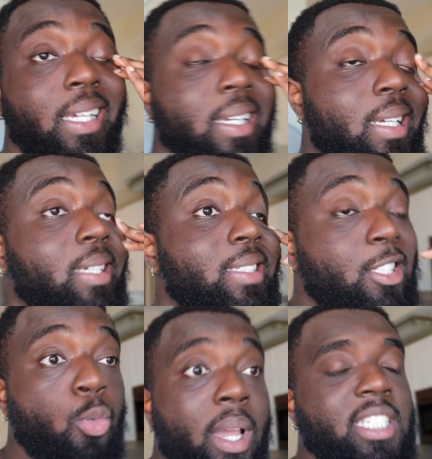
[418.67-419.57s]

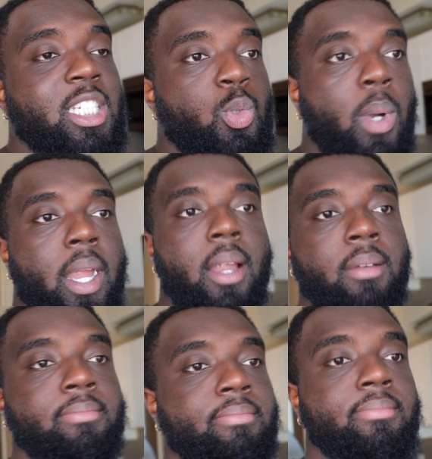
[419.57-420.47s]
Situations
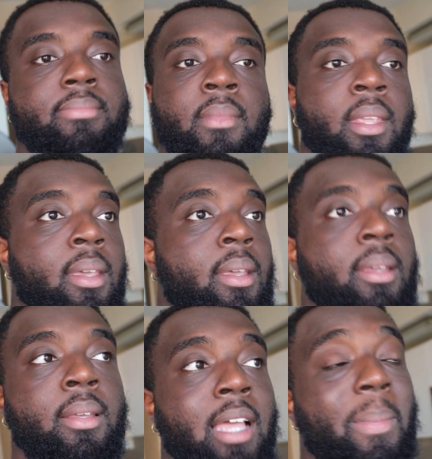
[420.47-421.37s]
where,
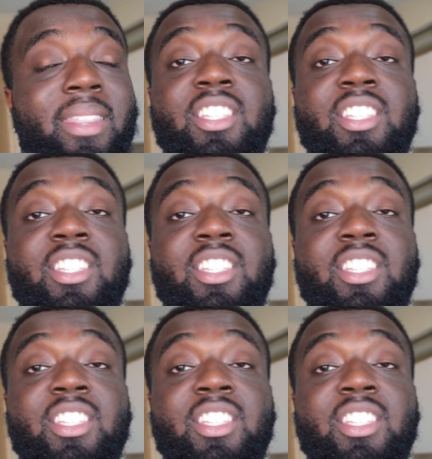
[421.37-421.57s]
I mean,